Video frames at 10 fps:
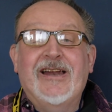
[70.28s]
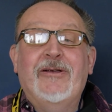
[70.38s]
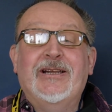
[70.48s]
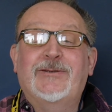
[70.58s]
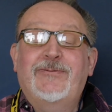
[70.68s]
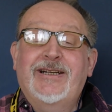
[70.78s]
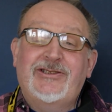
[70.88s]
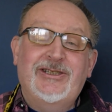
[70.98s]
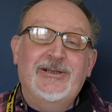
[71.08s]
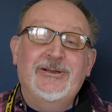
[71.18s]
These
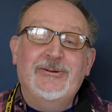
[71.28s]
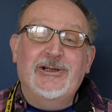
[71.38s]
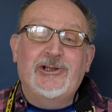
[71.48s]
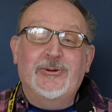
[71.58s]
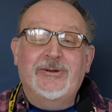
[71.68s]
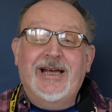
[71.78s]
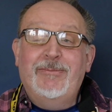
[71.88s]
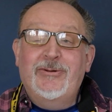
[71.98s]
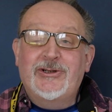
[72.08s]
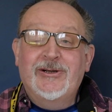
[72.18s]
fancy new digital
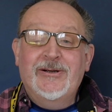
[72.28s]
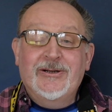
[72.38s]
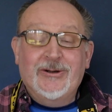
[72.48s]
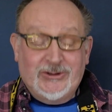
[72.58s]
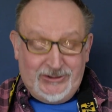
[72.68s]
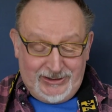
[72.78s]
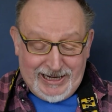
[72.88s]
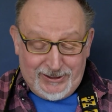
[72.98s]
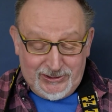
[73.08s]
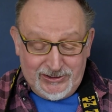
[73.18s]
cameras cost
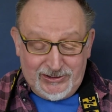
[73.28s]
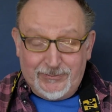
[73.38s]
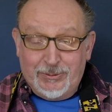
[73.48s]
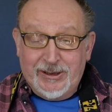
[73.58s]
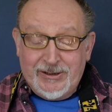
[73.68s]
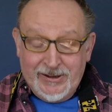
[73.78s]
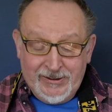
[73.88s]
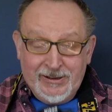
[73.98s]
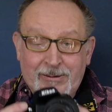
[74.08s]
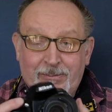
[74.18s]
thousands of quid,
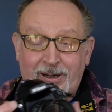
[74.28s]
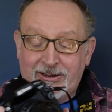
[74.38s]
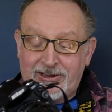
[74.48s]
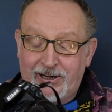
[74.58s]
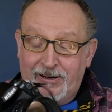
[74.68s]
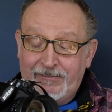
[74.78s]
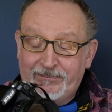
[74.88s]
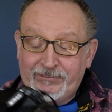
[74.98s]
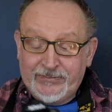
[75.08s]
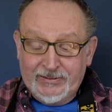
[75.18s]
but
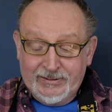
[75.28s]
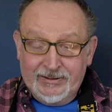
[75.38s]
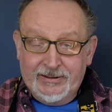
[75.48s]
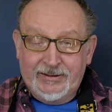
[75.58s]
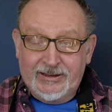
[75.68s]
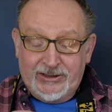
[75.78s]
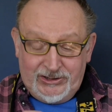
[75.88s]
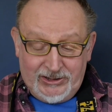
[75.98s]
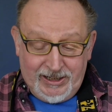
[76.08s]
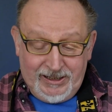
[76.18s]

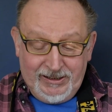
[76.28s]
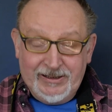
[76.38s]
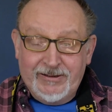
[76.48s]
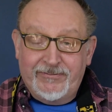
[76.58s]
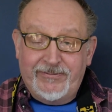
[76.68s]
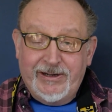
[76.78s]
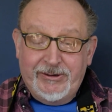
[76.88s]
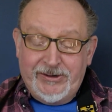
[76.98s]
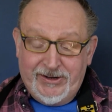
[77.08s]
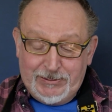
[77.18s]
this
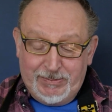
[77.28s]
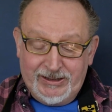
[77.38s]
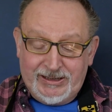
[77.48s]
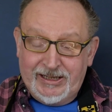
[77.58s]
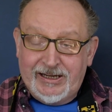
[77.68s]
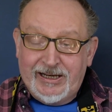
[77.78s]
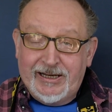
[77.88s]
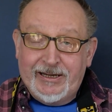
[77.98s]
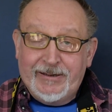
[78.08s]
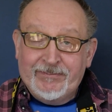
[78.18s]
very nice bit of kit
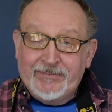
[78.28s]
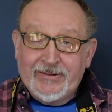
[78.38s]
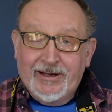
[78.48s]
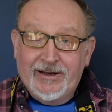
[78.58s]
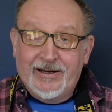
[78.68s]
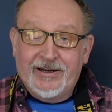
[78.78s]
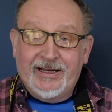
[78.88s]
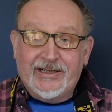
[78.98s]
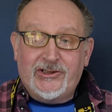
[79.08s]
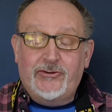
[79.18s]
here,
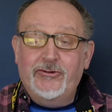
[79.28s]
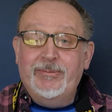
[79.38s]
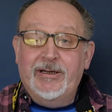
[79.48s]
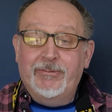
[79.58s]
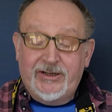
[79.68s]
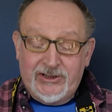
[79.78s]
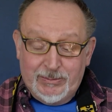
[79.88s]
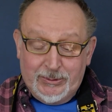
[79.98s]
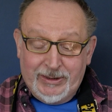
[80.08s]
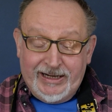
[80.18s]
extremely
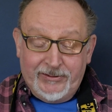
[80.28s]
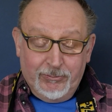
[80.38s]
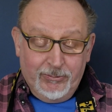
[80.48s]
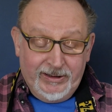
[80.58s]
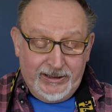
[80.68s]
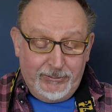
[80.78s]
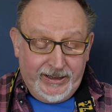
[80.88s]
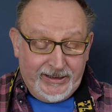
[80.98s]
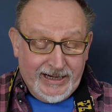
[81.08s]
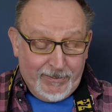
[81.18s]
reasonable and a really
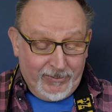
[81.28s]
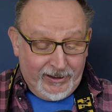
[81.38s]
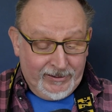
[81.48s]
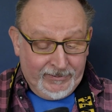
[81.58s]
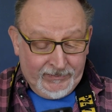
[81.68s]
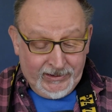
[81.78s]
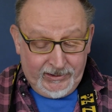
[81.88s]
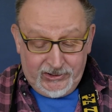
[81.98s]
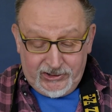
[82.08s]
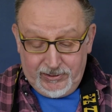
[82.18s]
great camera.
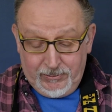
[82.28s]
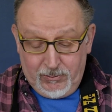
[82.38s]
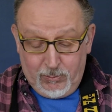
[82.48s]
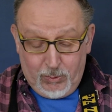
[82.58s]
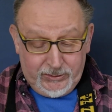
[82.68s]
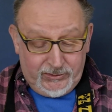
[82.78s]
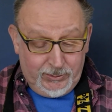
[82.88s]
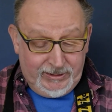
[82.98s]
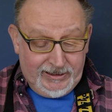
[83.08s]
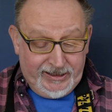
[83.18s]
So what
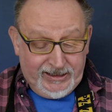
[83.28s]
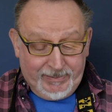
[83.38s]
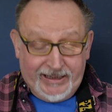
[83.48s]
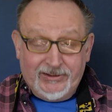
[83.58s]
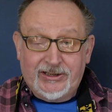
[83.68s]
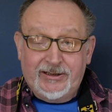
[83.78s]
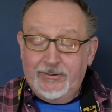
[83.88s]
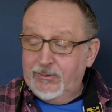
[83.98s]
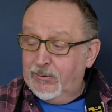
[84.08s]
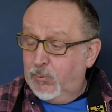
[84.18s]
do we like about it?
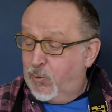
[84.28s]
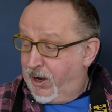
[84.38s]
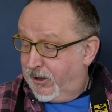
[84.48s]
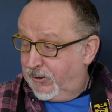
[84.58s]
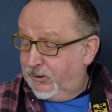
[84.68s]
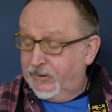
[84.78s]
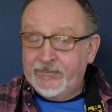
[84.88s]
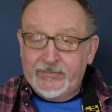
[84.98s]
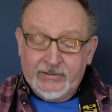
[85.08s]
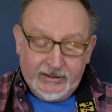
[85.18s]
Well,
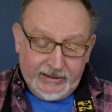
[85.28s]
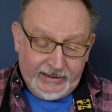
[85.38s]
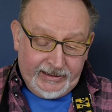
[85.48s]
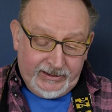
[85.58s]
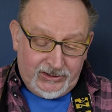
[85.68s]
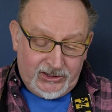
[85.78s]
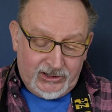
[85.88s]
it